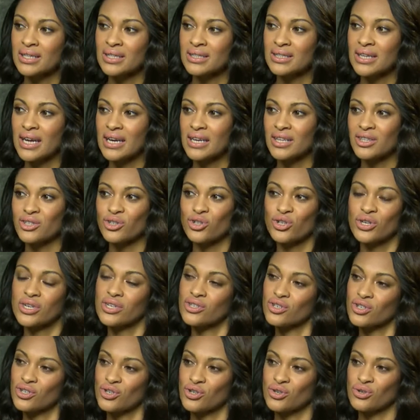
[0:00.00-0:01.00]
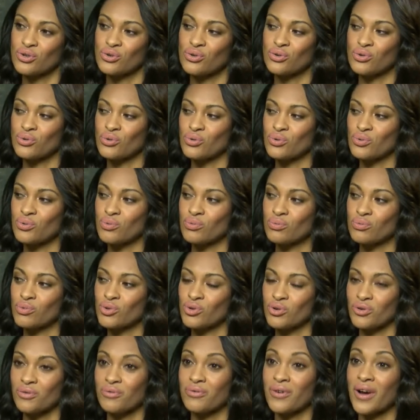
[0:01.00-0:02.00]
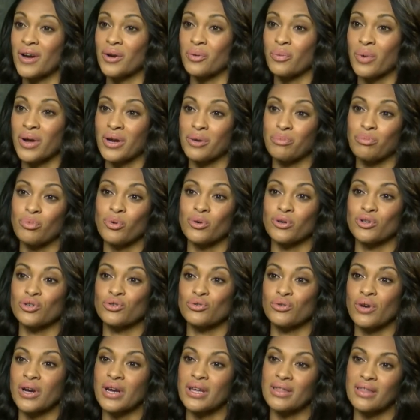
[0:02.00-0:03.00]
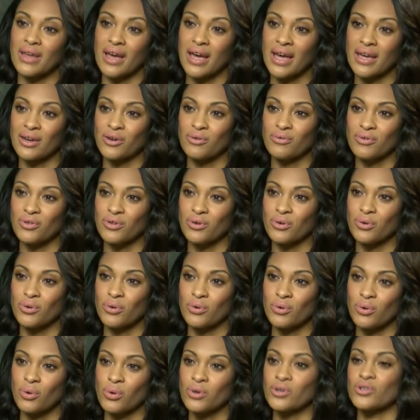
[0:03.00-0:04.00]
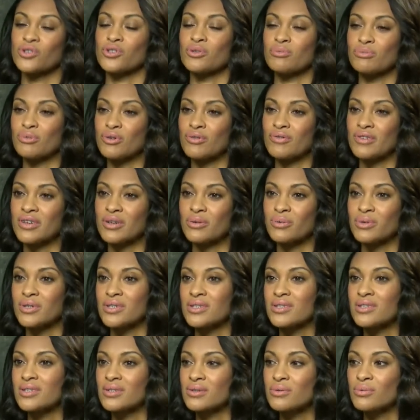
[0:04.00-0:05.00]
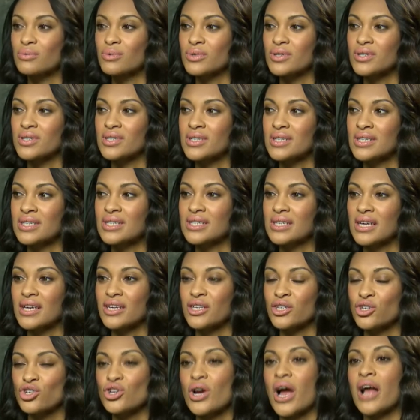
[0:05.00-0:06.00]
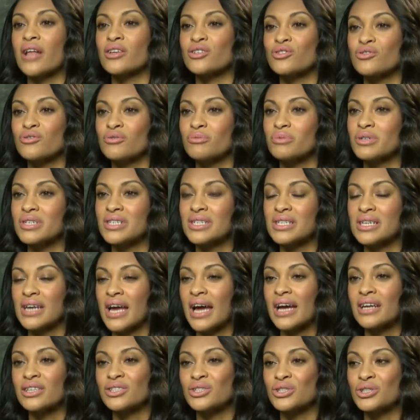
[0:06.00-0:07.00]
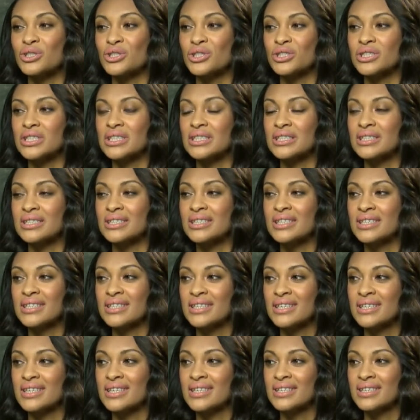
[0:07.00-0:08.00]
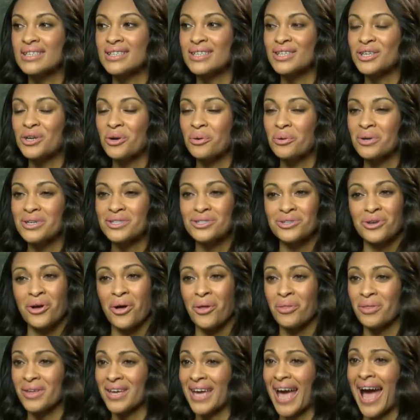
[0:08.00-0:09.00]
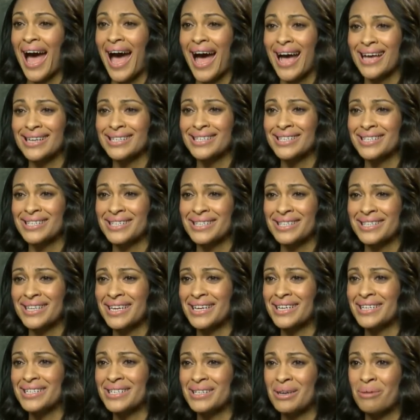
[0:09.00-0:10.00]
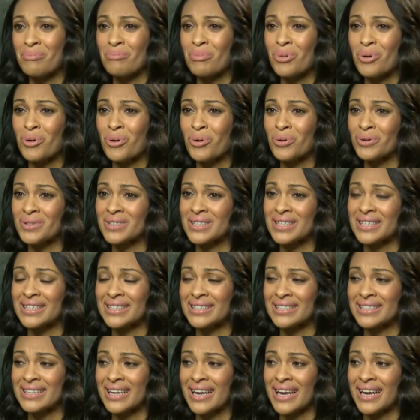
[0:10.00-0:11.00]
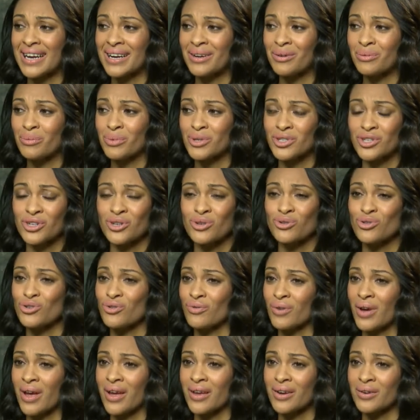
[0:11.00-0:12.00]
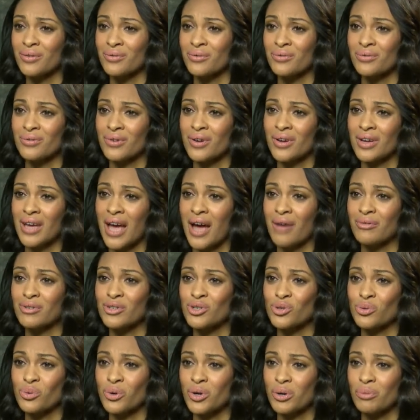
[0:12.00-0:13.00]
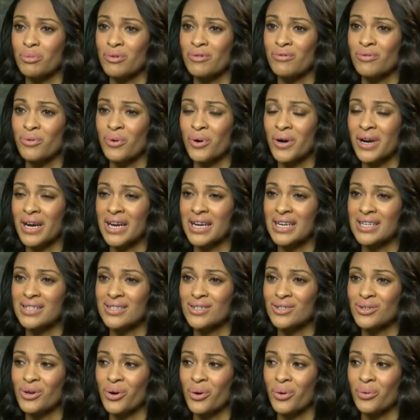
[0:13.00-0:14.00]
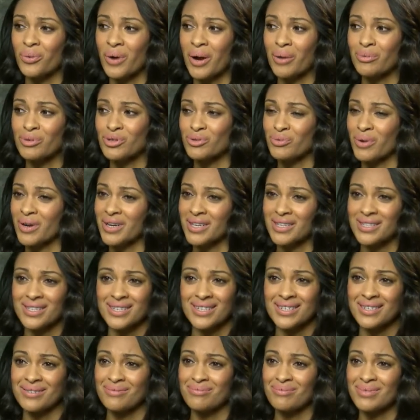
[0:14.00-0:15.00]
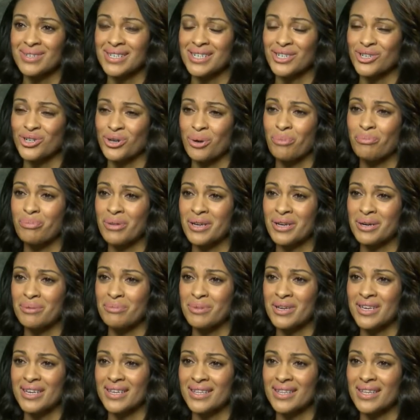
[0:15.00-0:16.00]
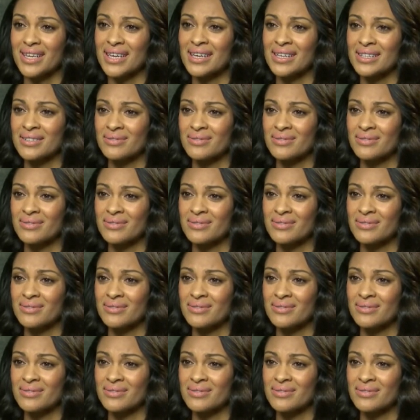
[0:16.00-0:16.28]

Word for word: getting the chance to sort of find a way to portray that over the course of the movie was was an exciting challenge for me as an actor and. You know, I saw the cast that they'd assembled and, and was a huge fan of Gavin's work beforehand, so I was ready to, to jump in immediately.